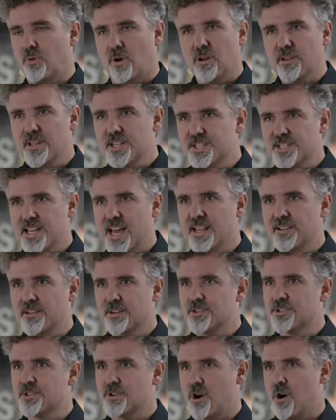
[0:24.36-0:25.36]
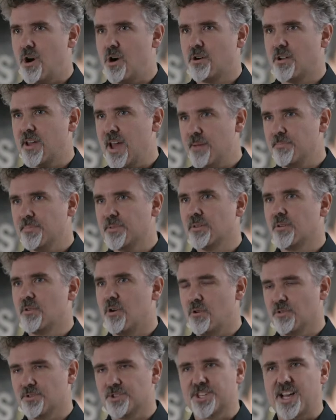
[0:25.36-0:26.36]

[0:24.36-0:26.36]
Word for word: quality standards are kept on